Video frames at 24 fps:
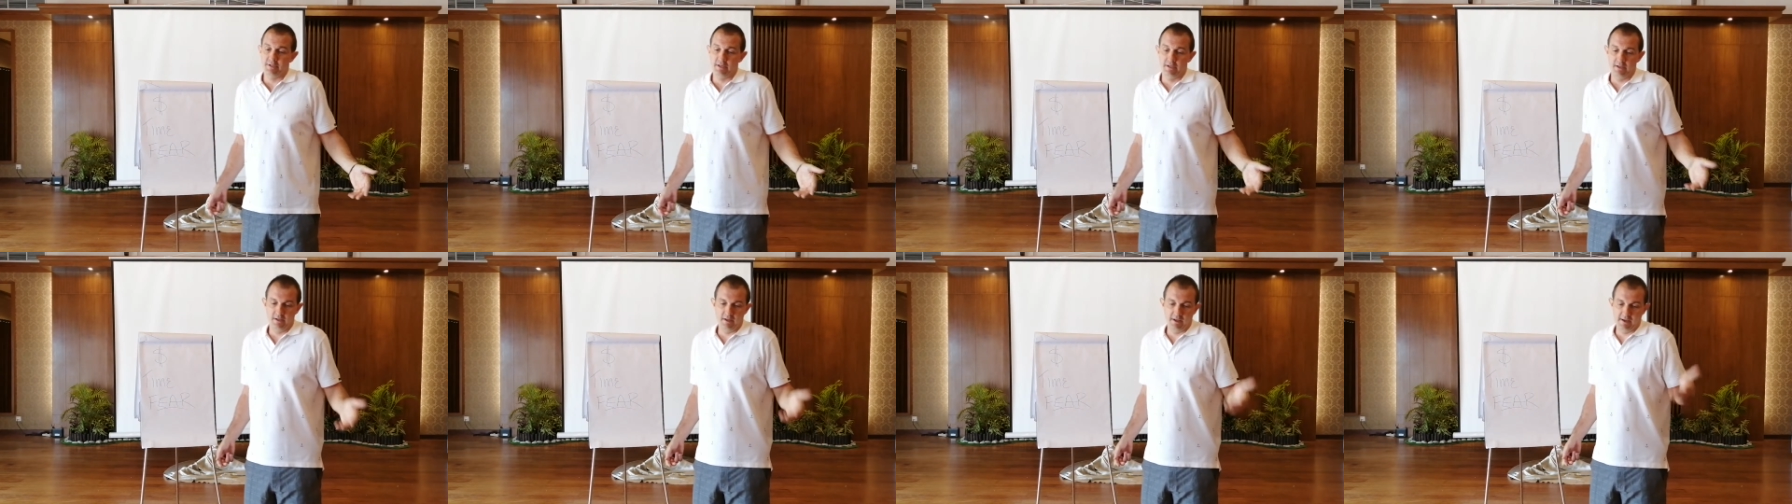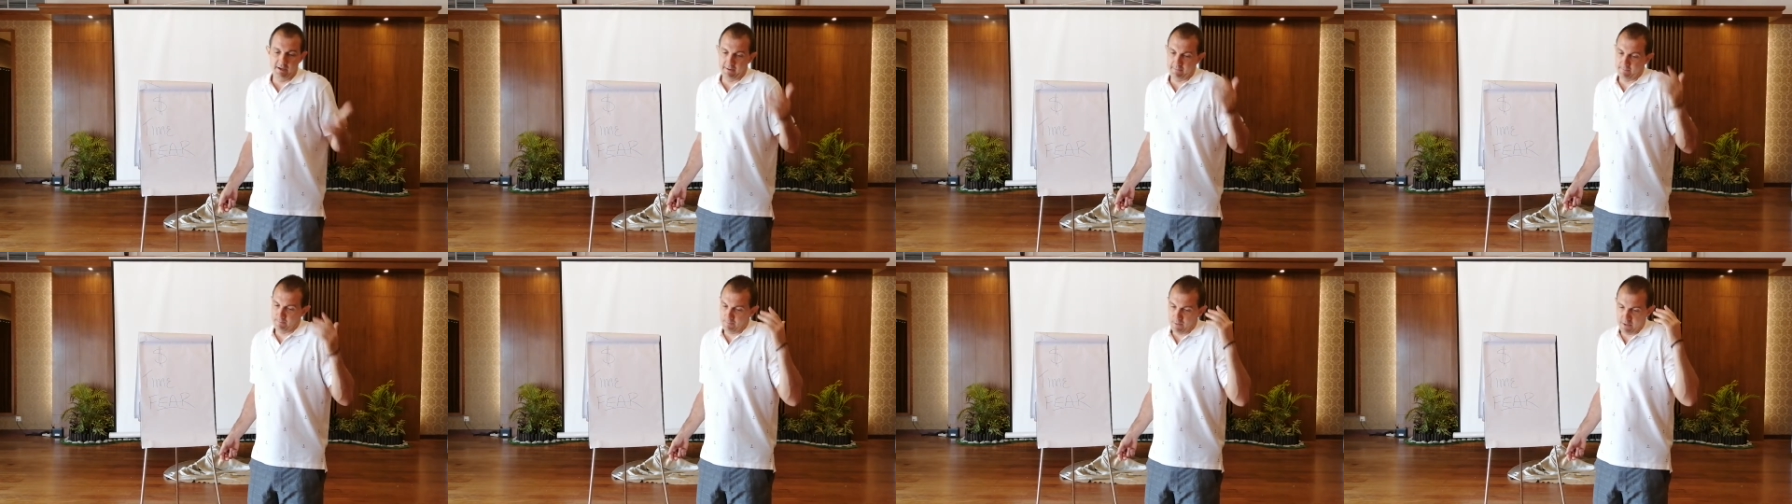and
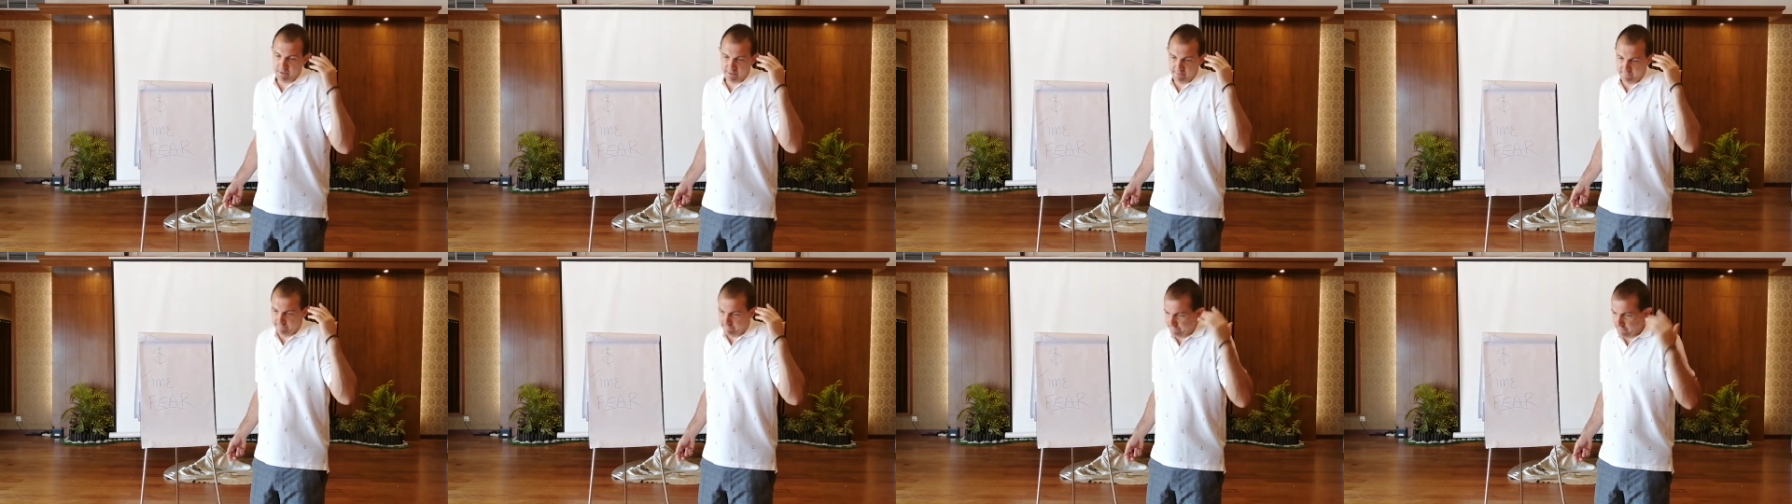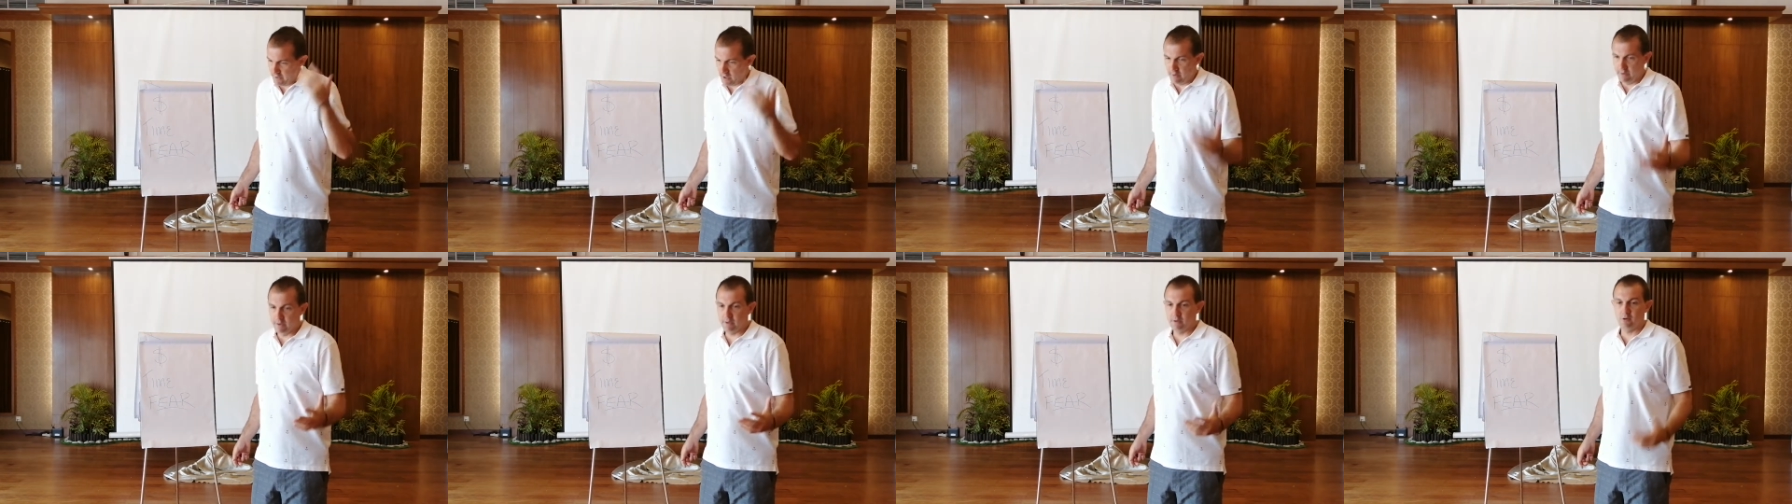like there's a
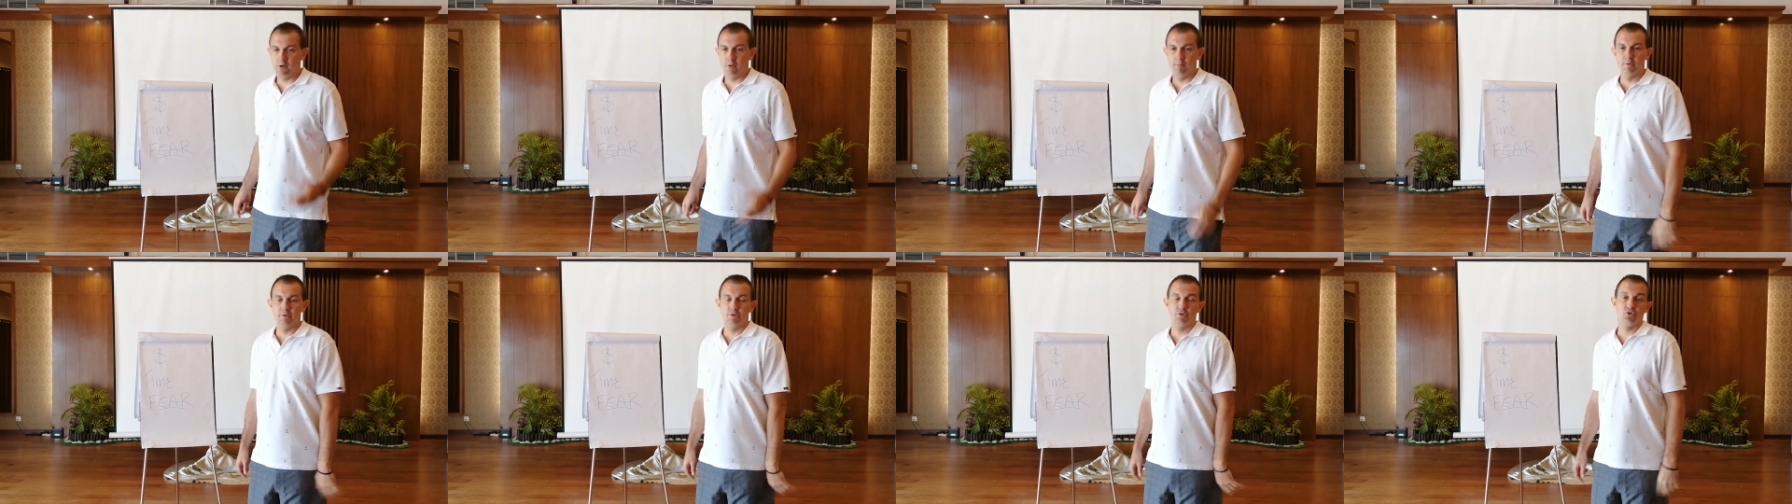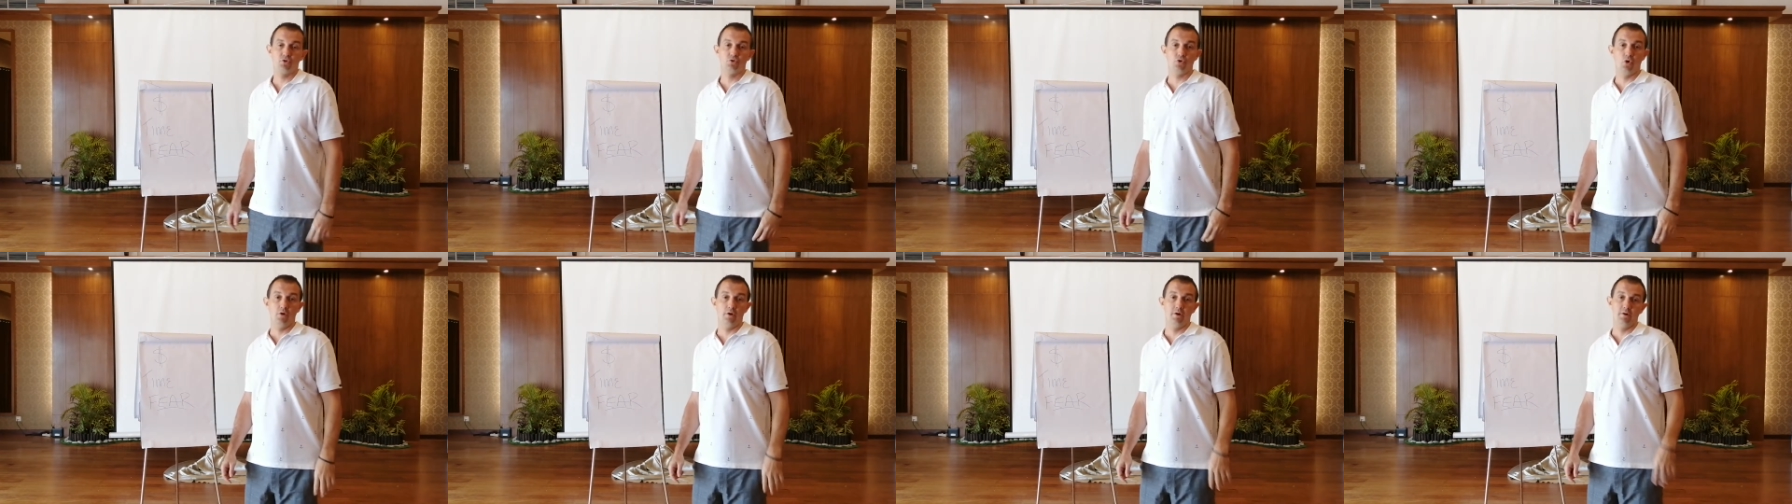very common
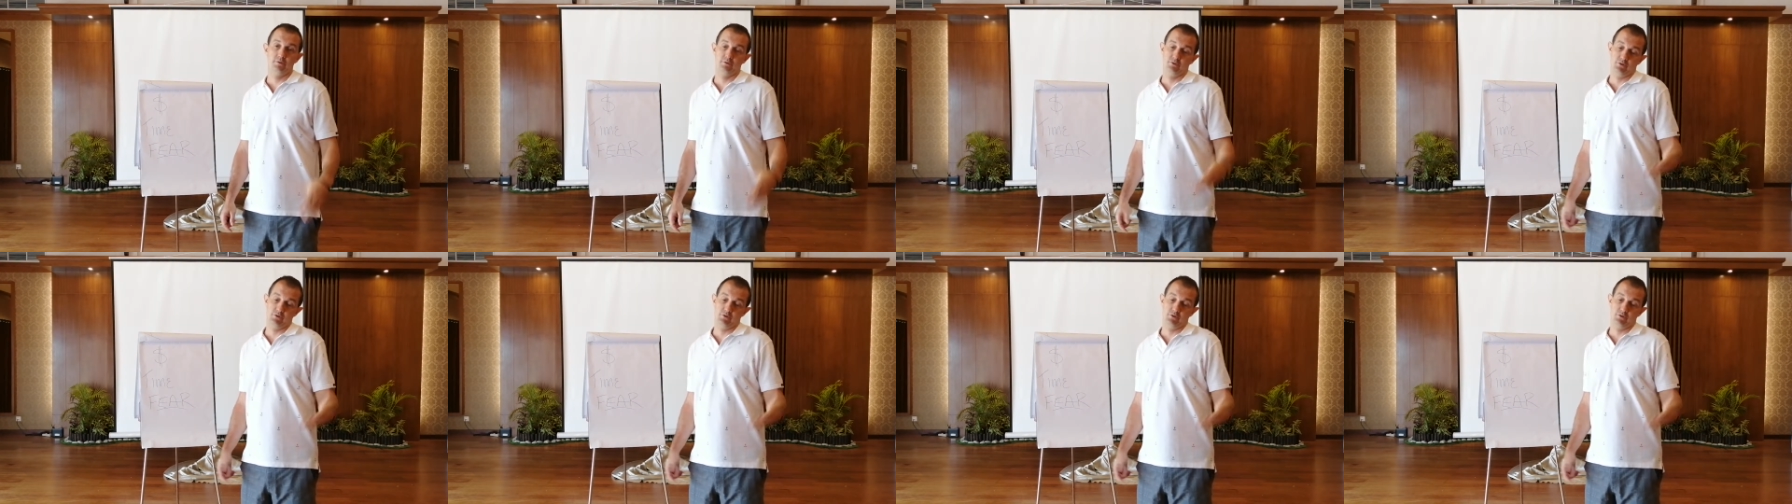story,